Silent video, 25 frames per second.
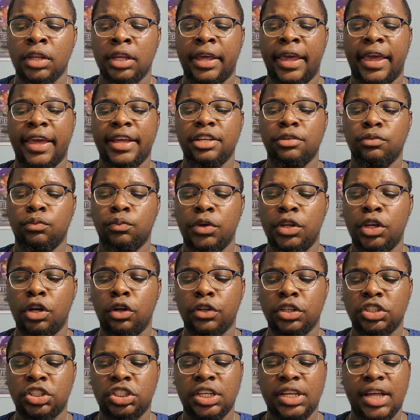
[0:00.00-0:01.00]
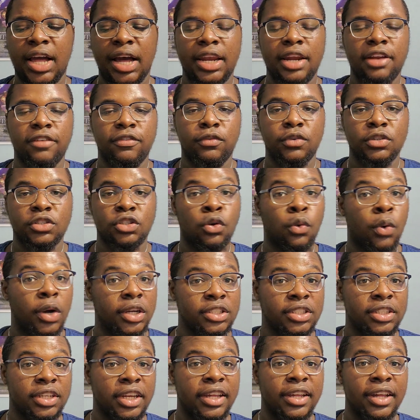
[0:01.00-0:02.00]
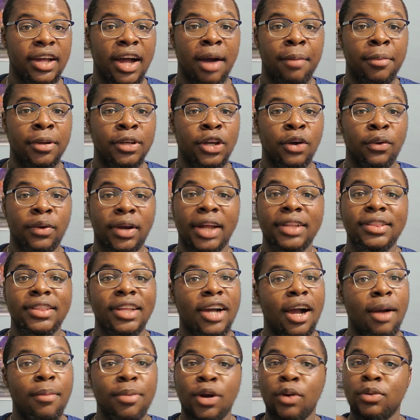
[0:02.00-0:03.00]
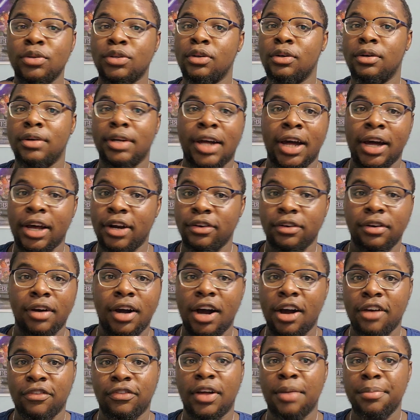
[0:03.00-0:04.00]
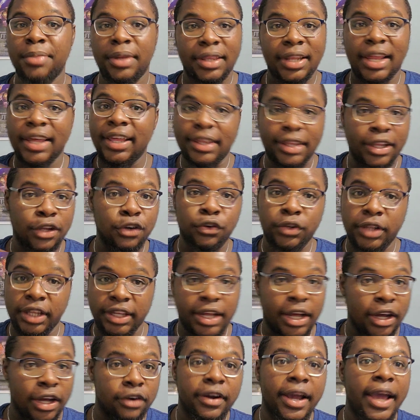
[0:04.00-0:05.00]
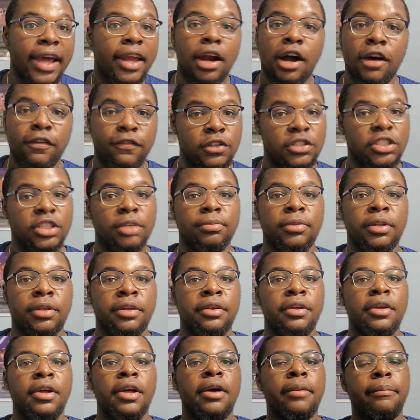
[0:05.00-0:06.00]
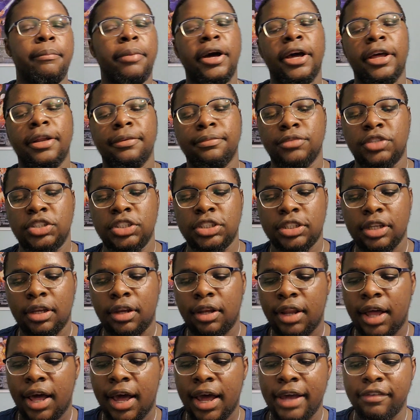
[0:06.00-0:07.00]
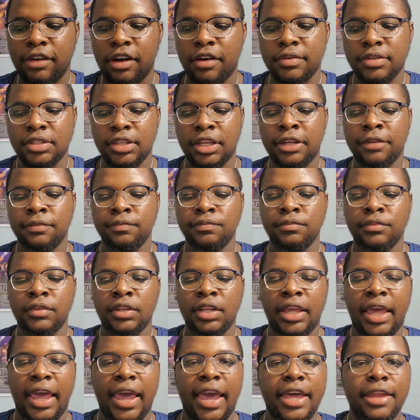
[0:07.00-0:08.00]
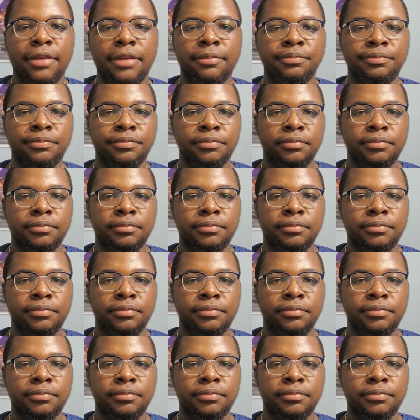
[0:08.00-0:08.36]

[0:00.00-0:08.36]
and we know that she kind of was questioning Amado, and I thought Amado was going to cut her off. I mean, like, literally cut her head off or something. But she's still alive, obviously. And